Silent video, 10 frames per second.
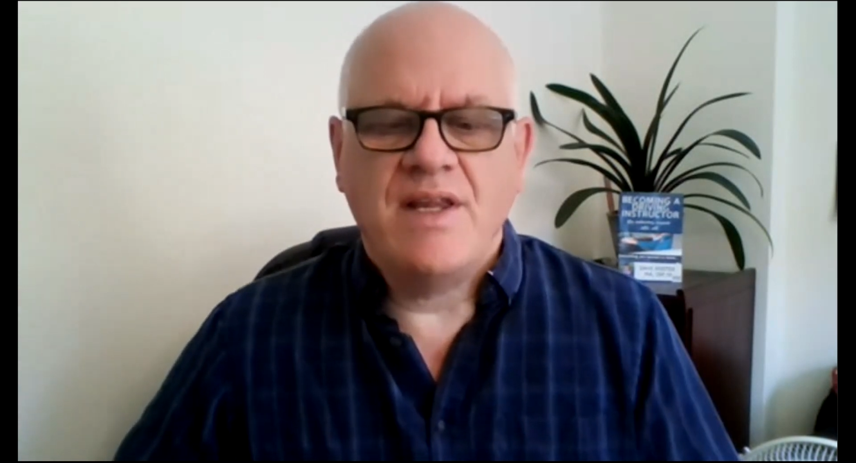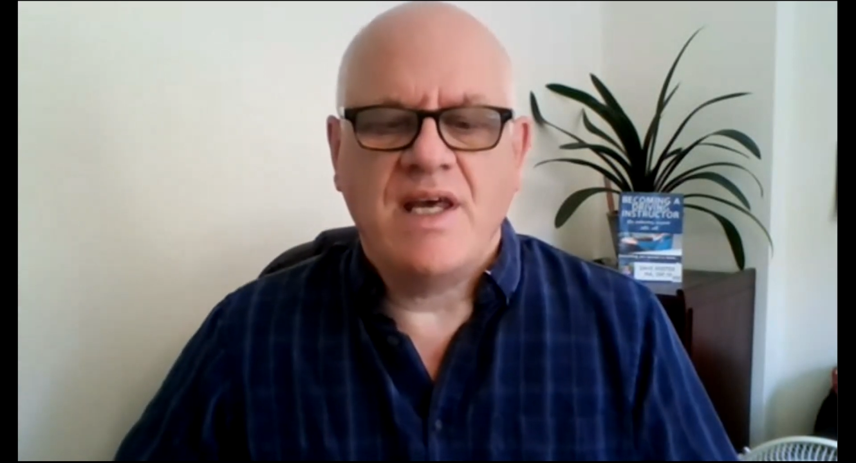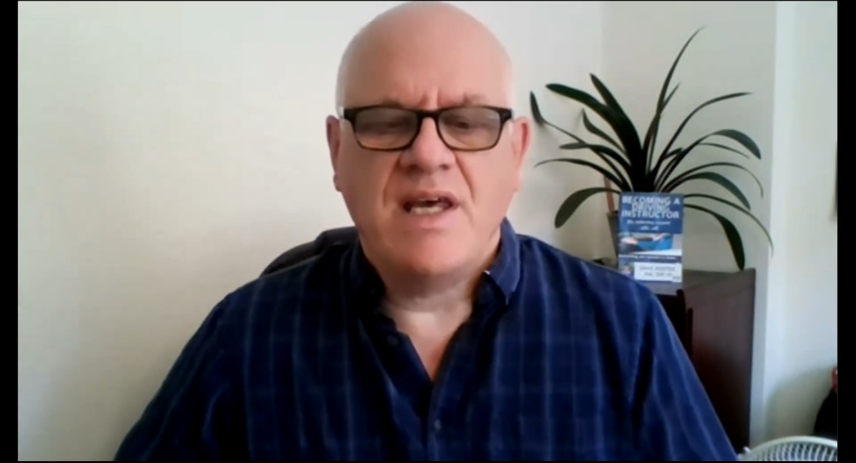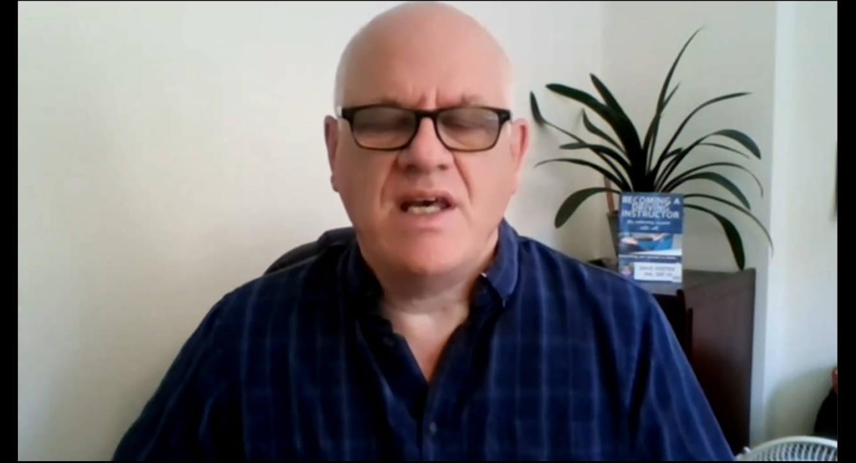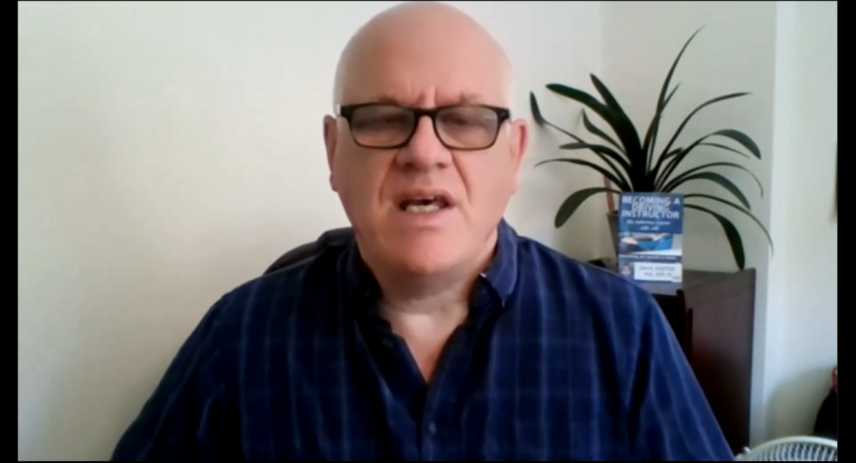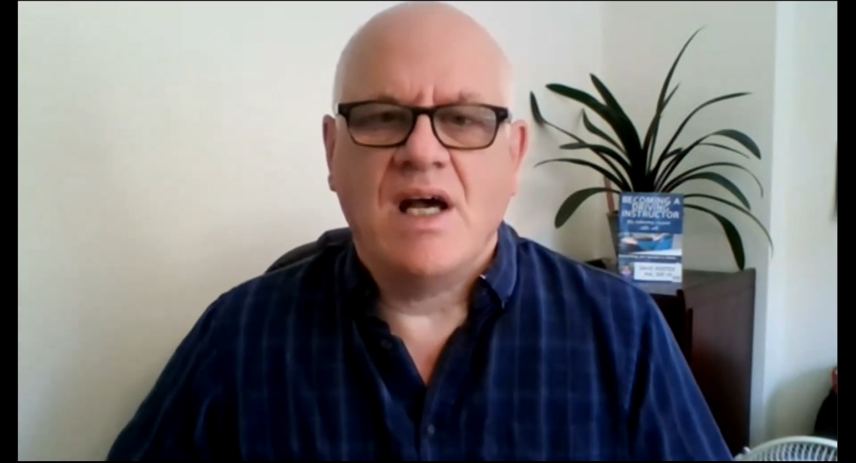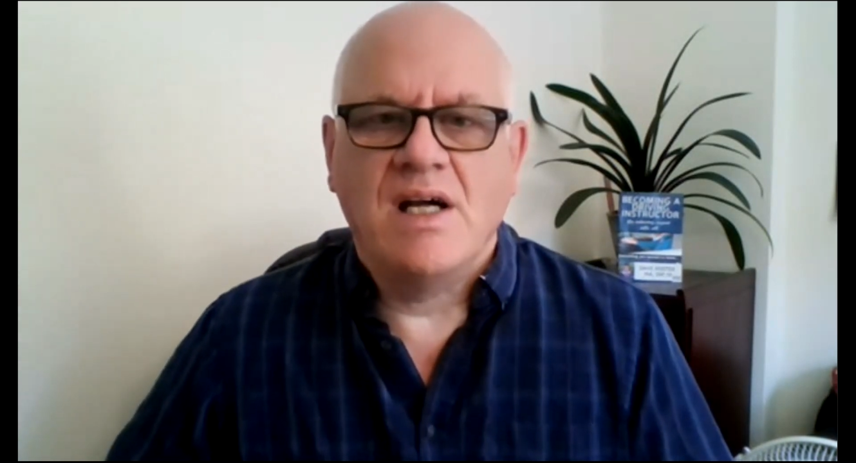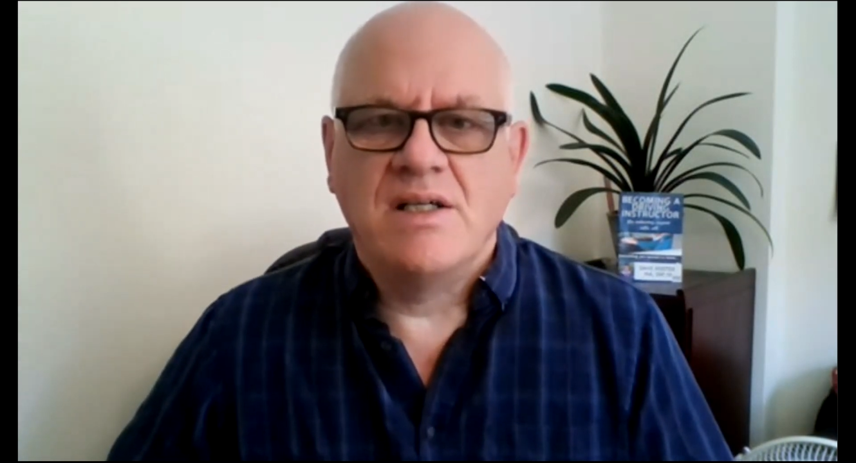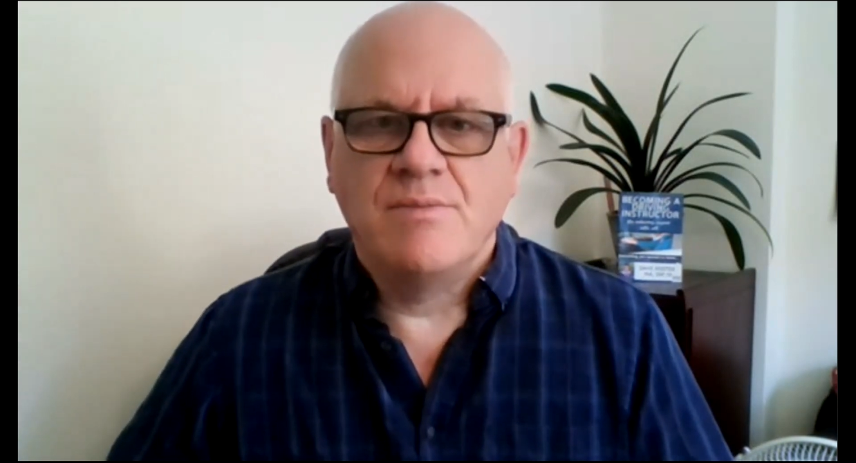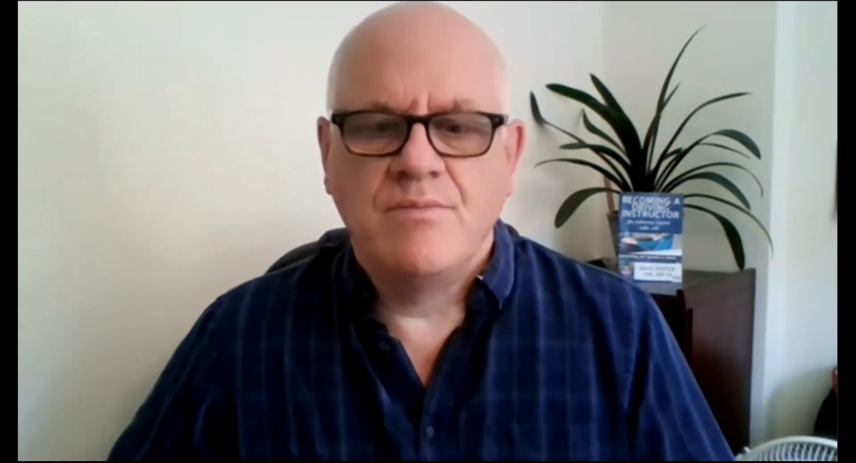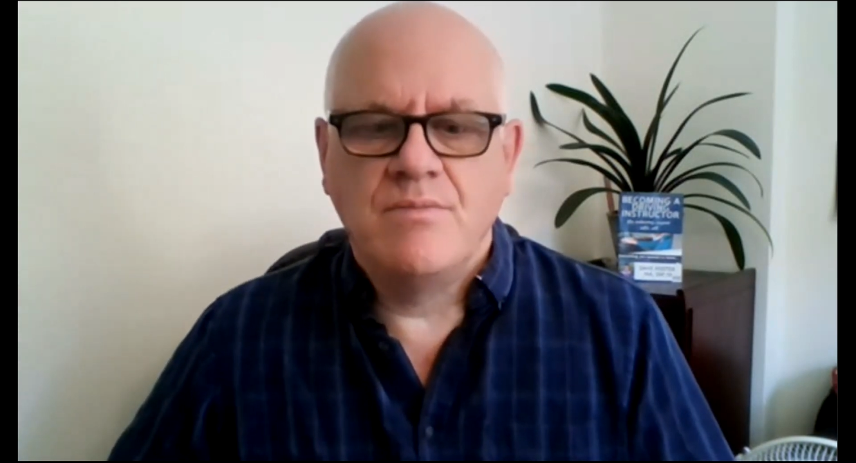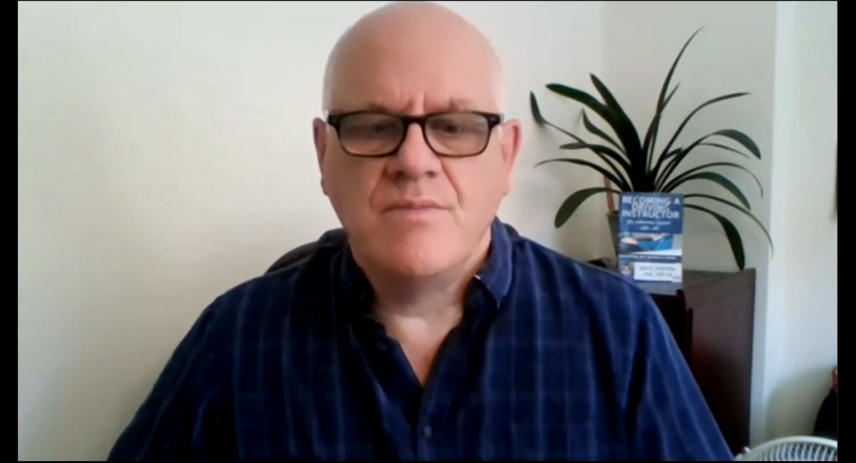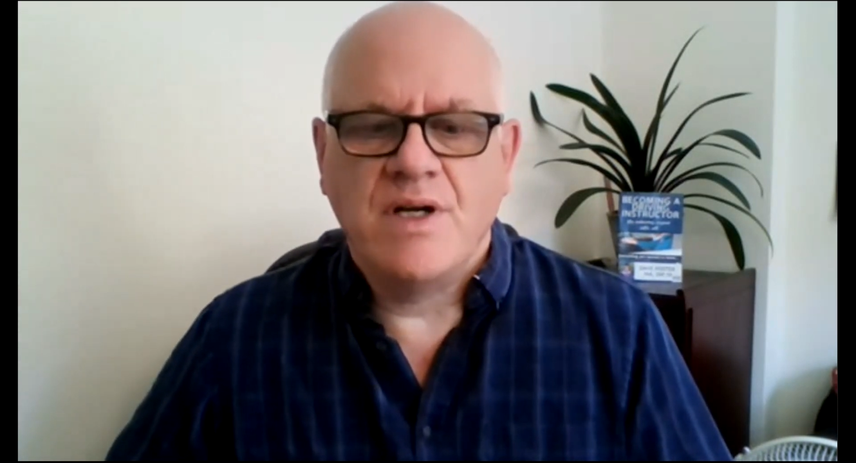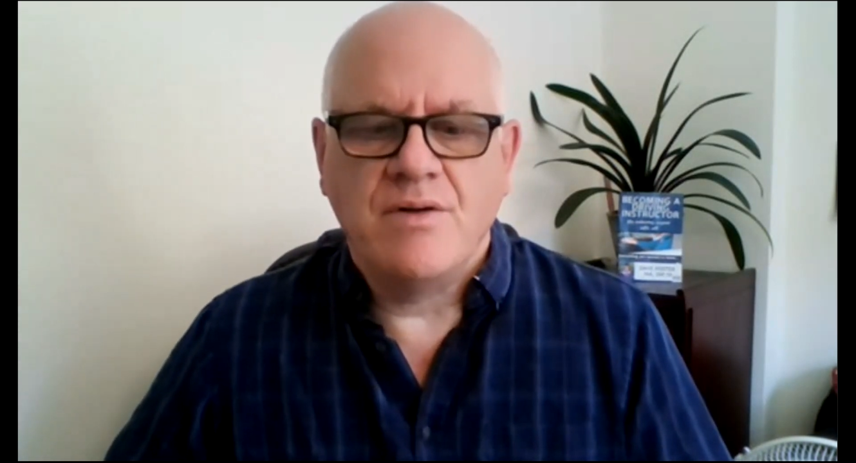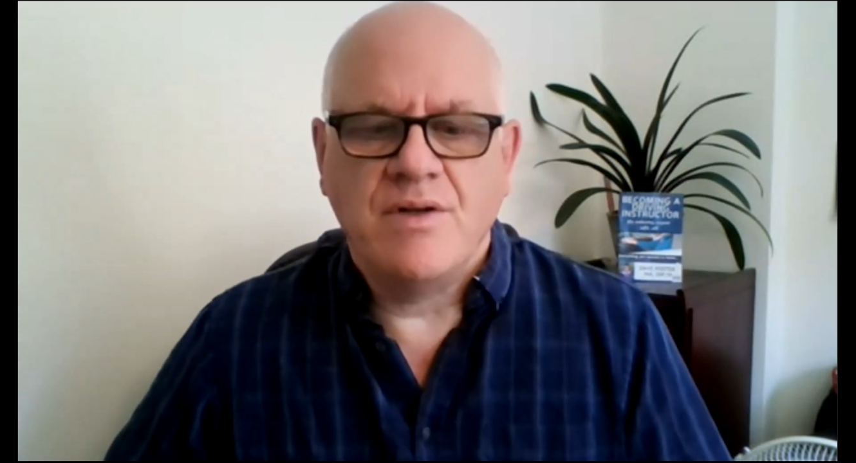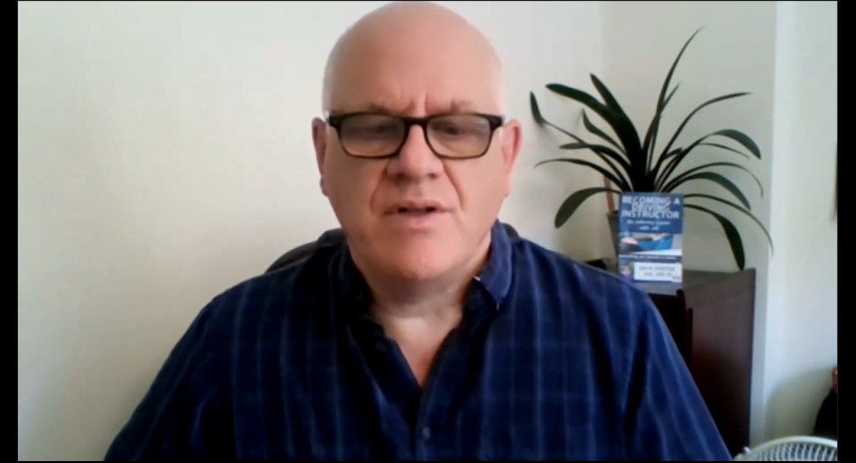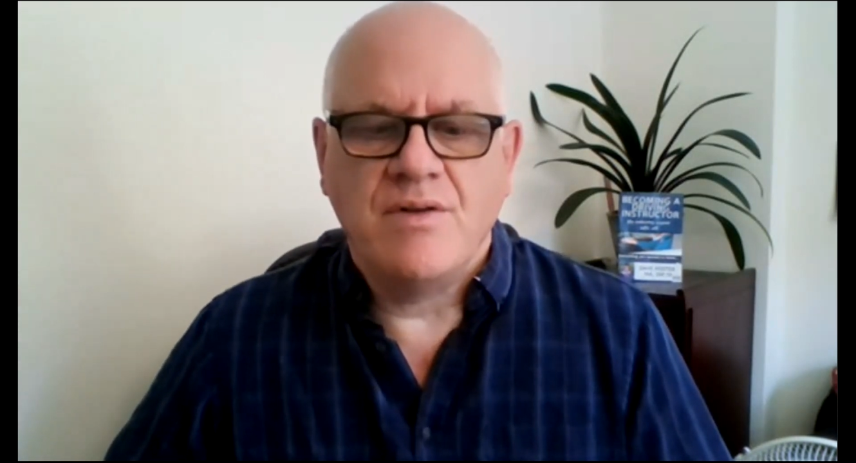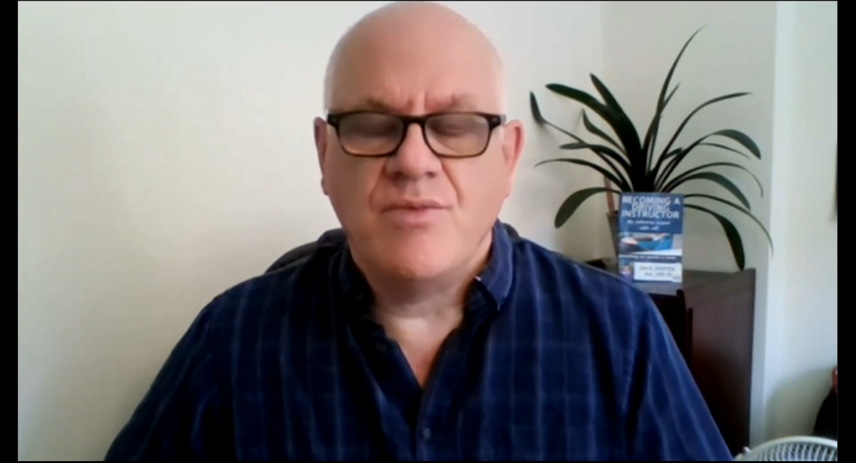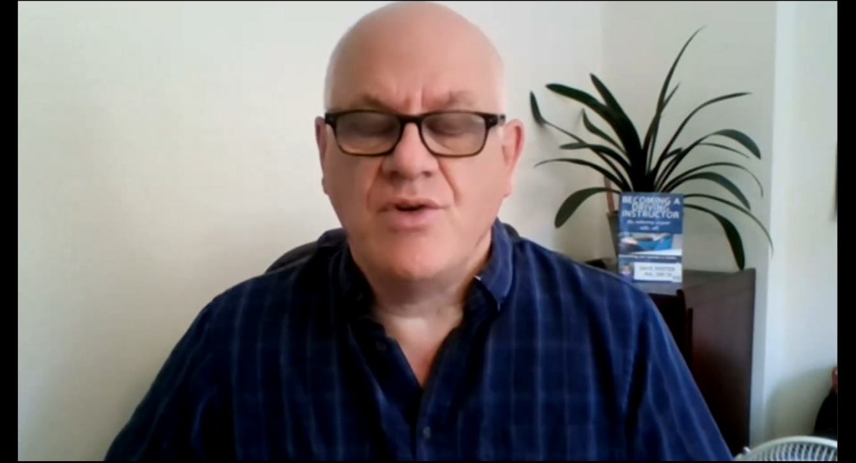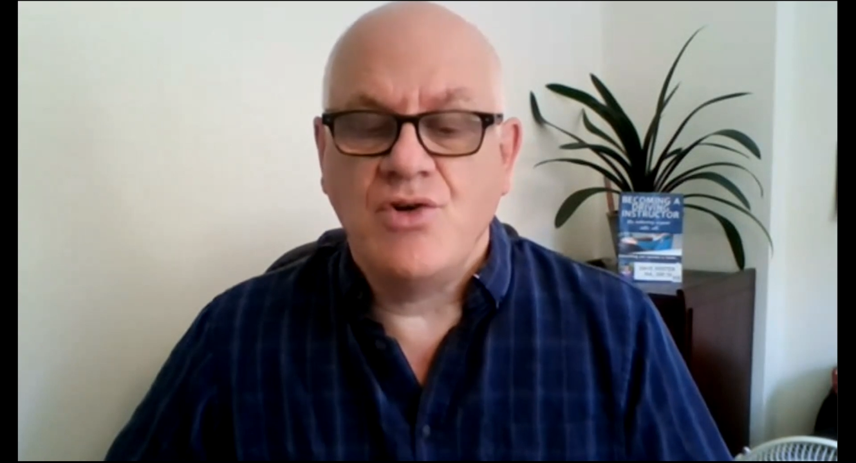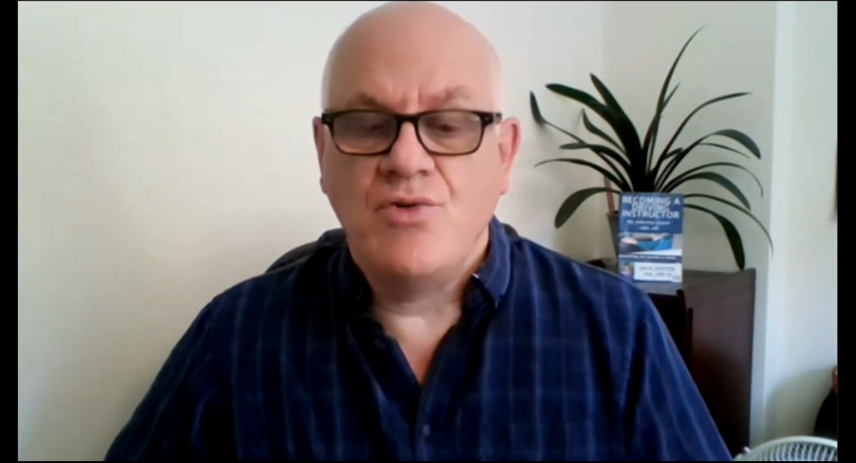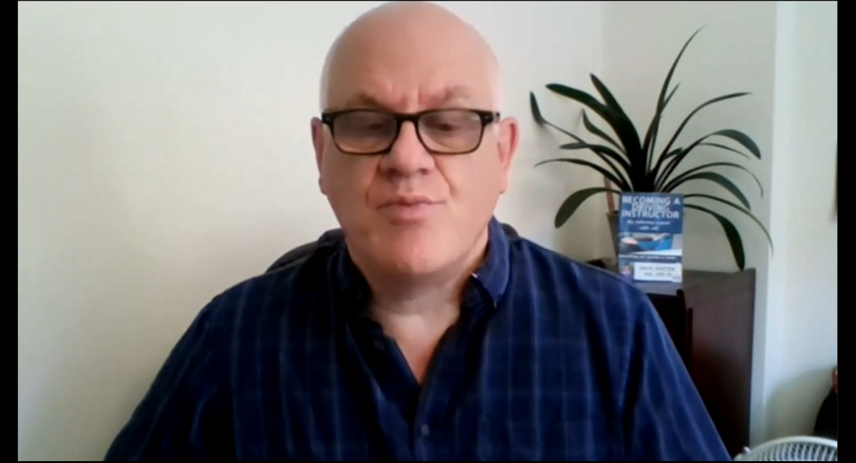the new